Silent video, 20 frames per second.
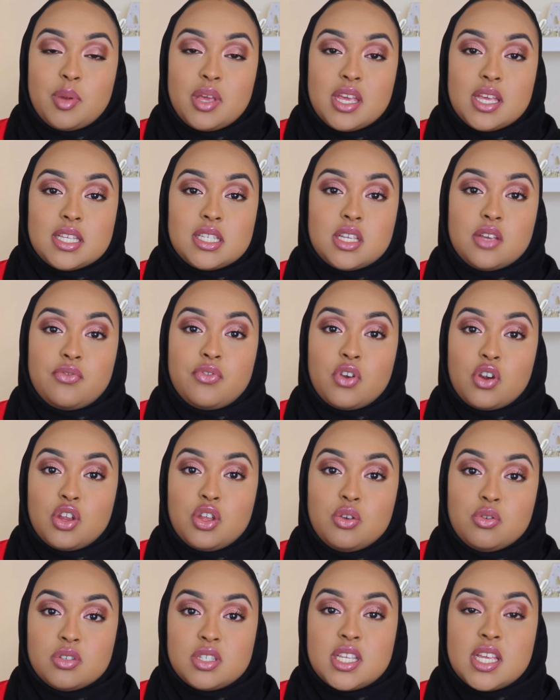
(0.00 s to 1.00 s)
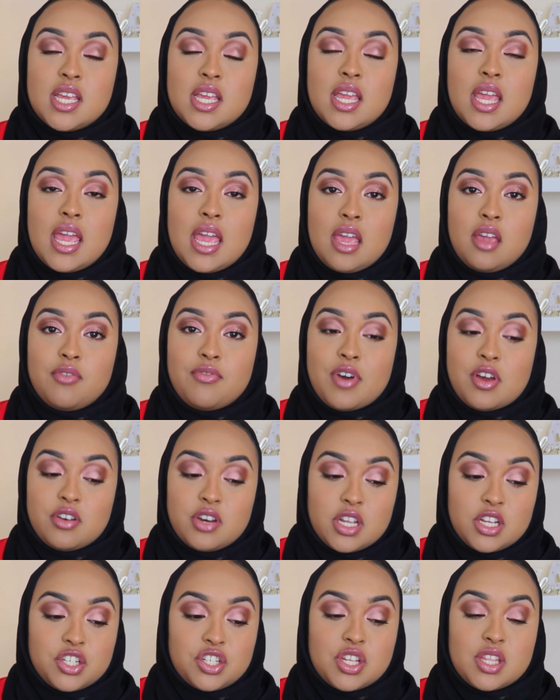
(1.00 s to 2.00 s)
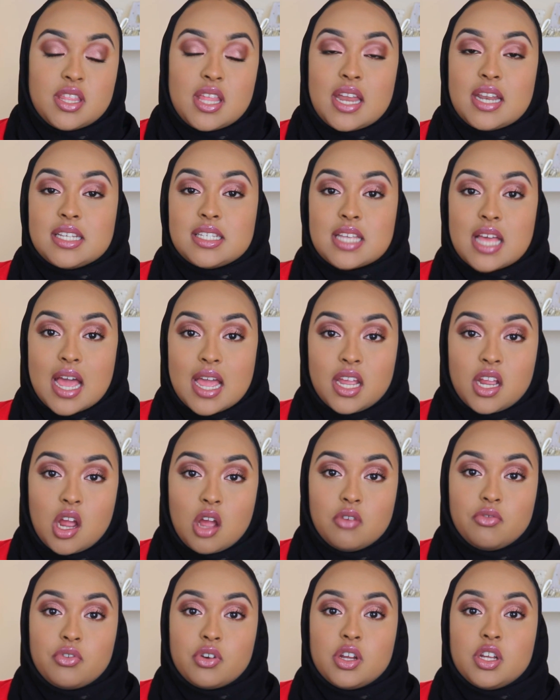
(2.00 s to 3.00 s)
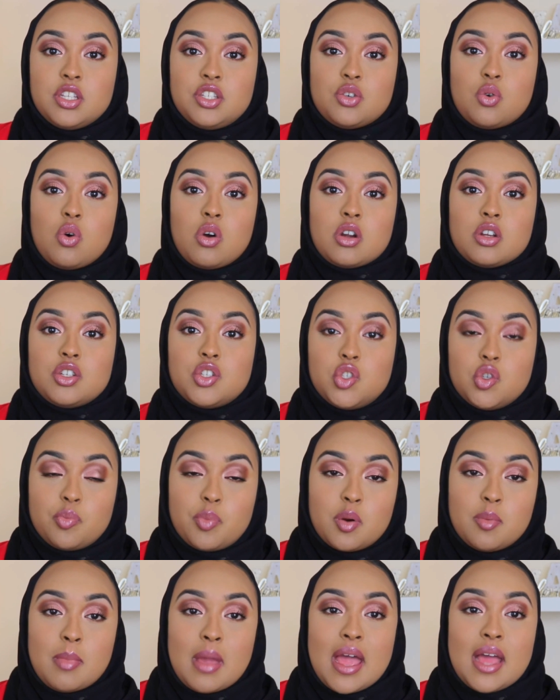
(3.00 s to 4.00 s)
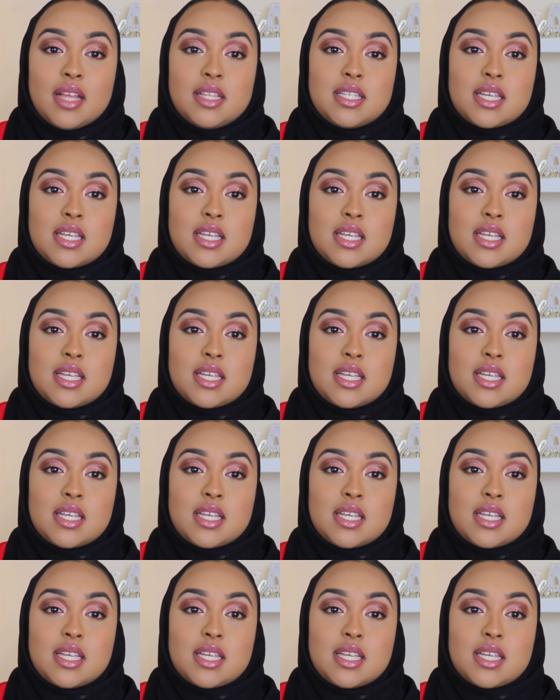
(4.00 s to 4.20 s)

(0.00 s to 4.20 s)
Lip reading: is if you're using a foundation that is high coverage or super matte,